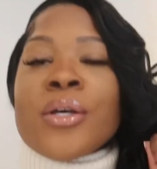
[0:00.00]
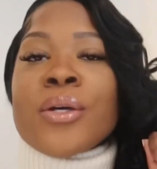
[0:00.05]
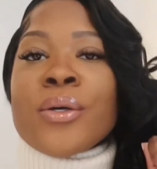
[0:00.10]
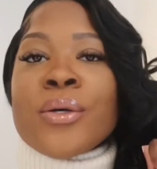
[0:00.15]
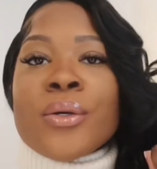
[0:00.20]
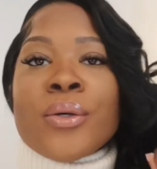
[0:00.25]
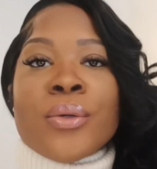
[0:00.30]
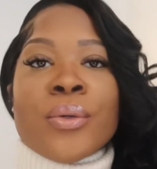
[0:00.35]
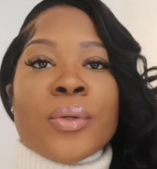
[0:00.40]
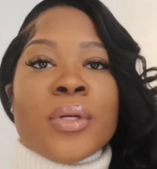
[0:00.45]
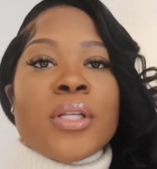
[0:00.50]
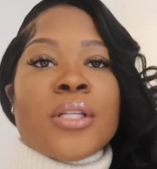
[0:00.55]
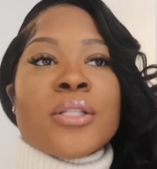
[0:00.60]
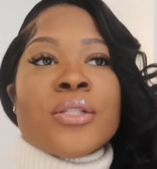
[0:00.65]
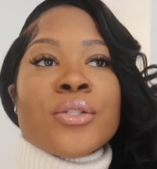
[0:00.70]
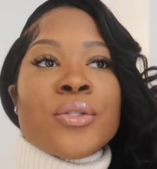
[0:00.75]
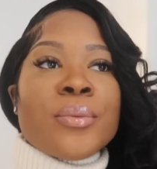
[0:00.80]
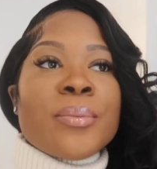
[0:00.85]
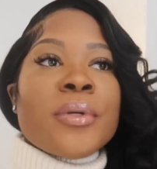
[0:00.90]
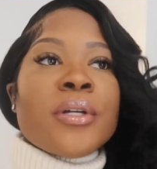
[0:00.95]
just so you
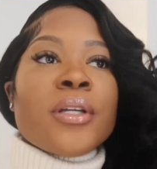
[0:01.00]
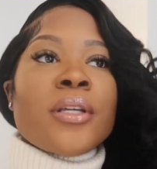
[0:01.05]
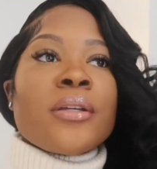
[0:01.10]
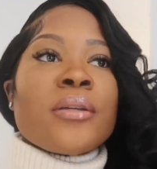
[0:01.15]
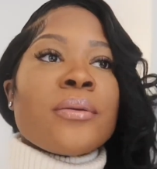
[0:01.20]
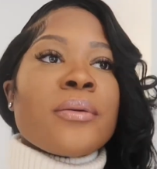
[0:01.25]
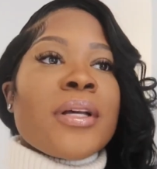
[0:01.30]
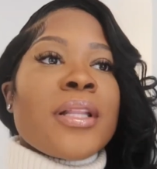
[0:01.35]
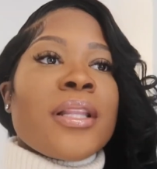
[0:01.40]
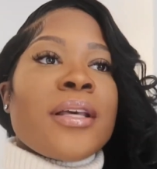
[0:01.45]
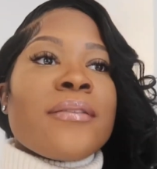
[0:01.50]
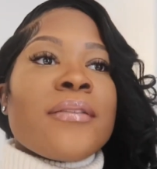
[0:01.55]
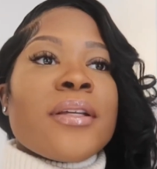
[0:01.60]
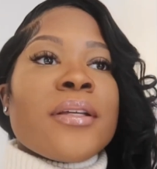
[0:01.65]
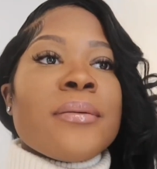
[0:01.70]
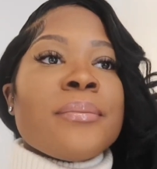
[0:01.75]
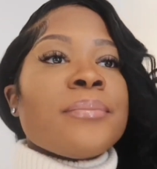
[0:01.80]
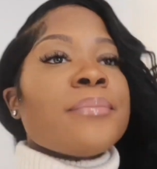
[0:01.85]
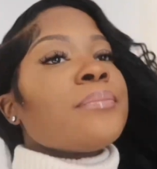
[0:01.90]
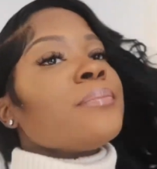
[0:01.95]
guys can see like how the
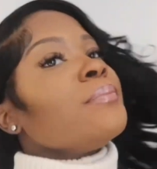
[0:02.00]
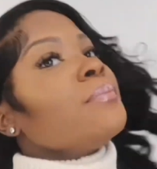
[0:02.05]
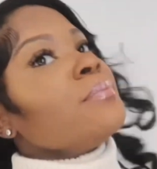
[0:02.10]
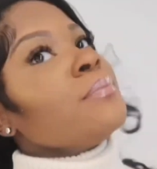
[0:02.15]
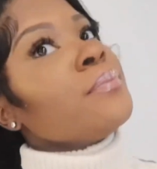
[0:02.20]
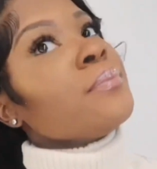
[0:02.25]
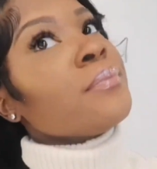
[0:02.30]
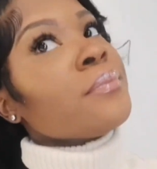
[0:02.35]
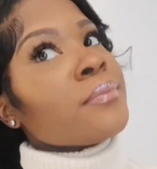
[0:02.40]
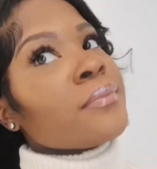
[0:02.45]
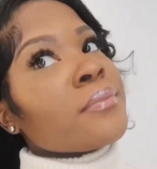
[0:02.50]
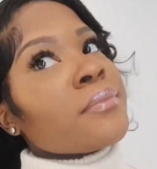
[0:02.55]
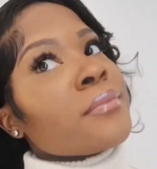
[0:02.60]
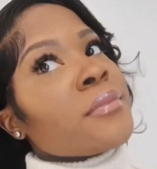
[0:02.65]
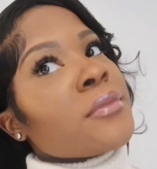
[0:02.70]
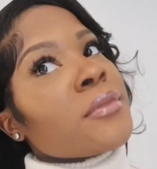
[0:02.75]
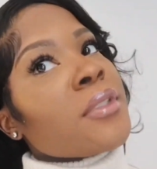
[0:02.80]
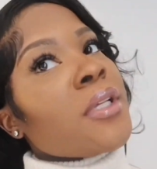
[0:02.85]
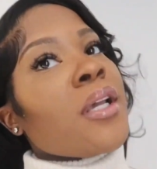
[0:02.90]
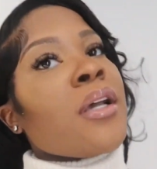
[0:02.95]
hair moves.
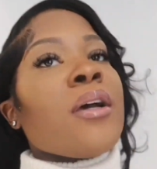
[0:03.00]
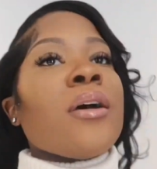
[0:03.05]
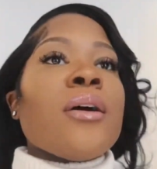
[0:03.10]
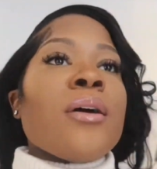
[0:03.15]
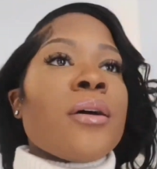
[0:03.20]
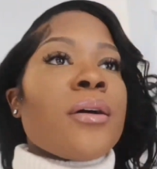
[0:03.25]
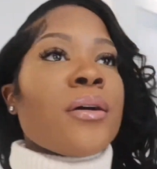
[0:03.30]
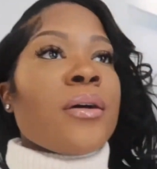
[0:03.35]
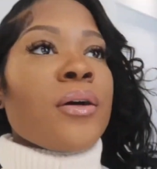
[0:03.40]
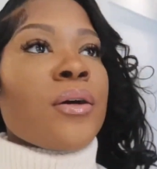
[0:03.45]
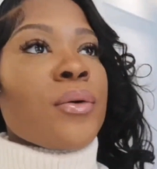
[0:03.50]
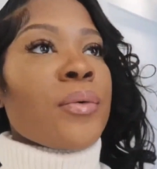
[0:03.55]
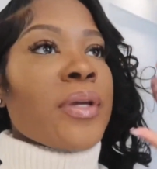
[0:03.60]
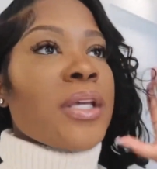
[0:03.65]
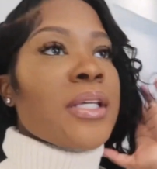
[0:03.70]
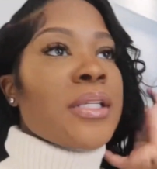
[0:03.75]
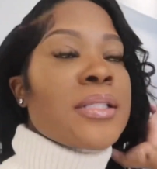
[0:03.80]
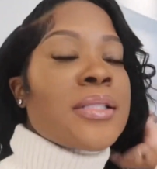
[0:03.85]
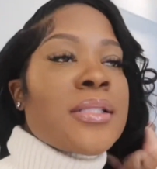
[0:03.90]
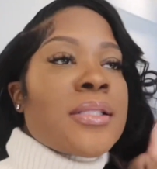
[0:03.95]
I can literally
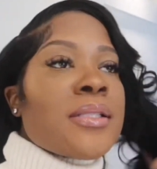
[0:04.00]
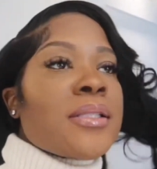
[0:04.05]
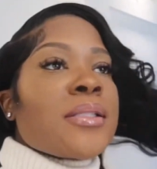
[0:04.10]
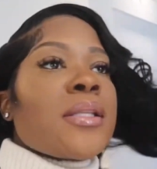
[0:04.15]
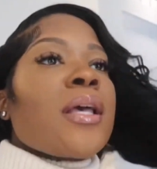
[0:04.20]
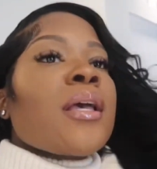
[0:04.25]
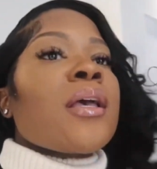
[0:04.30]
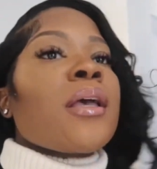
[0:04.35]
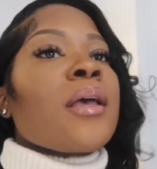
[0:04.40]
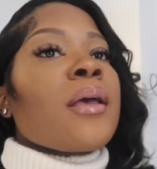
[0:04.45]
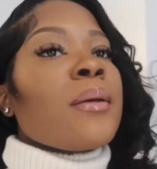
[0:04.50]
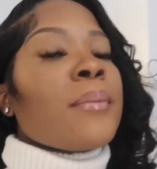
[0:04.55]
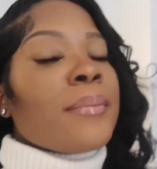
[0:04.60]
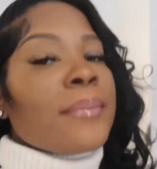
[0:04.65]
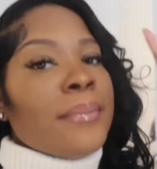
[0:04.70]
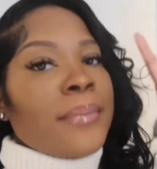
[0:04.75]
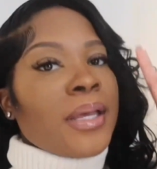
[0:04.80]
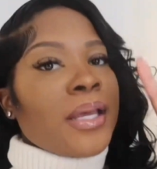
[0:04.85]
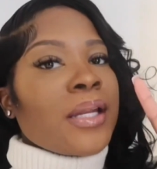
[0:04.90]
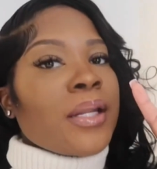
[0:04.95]
run my fingers right
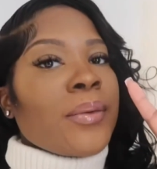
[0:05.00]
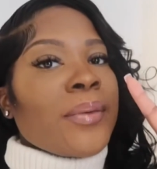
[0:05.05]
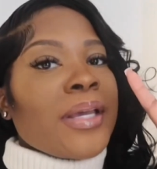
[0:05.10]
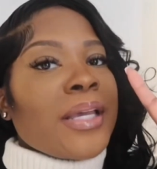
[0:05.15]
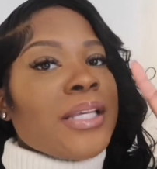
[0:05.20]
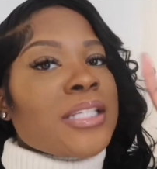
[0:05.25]
through it.